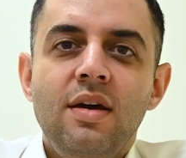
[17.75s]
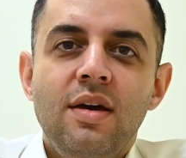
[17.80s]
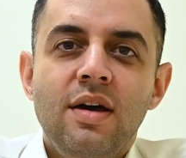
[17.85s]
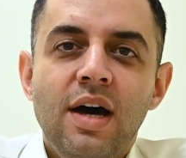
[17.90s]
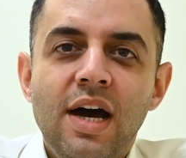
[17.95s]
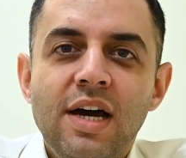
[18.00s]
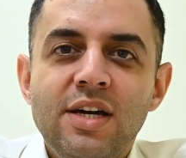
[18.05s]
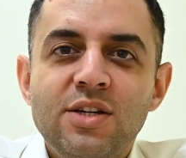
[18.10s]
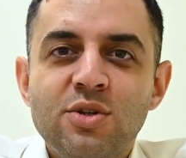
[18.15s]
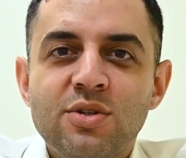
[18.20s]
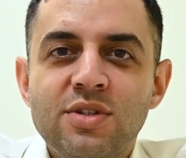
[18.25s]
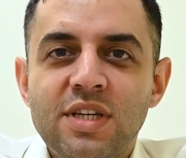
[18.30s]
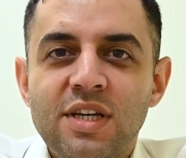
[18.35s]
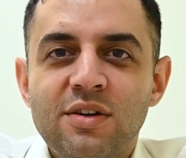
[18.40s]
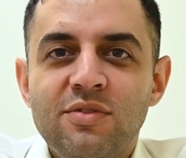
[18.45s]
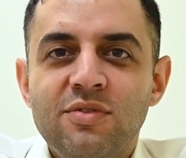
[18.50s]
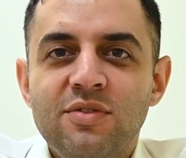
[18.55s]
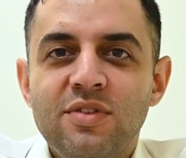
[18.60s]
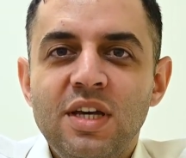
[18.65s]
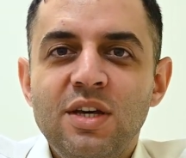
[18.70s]
Hi,
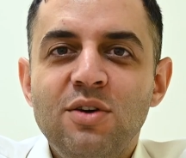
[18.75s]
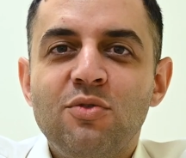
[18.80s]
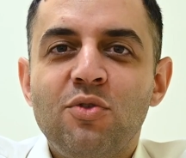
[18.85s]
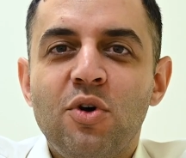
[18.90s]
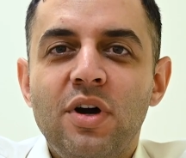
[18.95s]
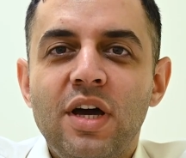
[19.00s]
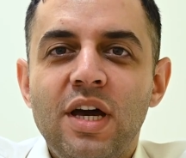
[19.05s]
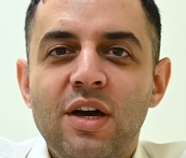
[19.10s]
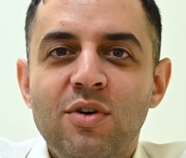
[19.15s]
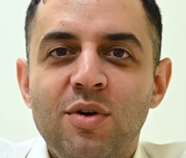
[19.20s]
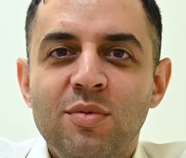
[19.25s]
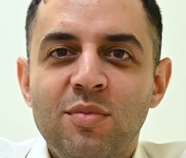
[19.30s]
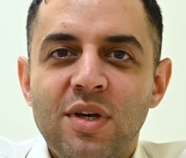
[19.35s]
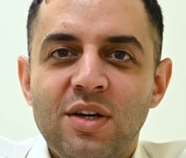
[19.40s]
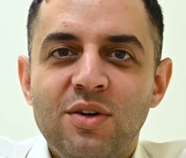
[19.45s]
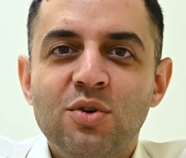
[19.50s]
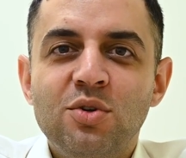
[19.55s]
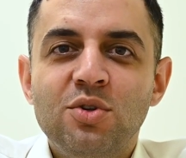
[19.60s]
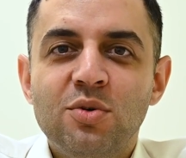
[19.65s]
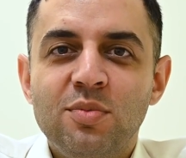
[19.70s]
Josef. Thank you for having me.
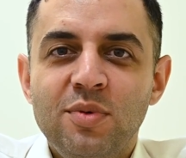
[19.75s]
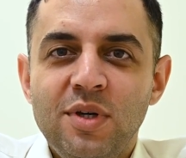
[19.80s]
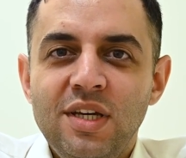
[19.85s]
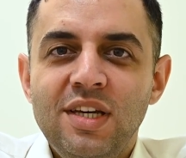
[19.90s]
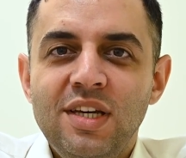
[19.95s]
Good to be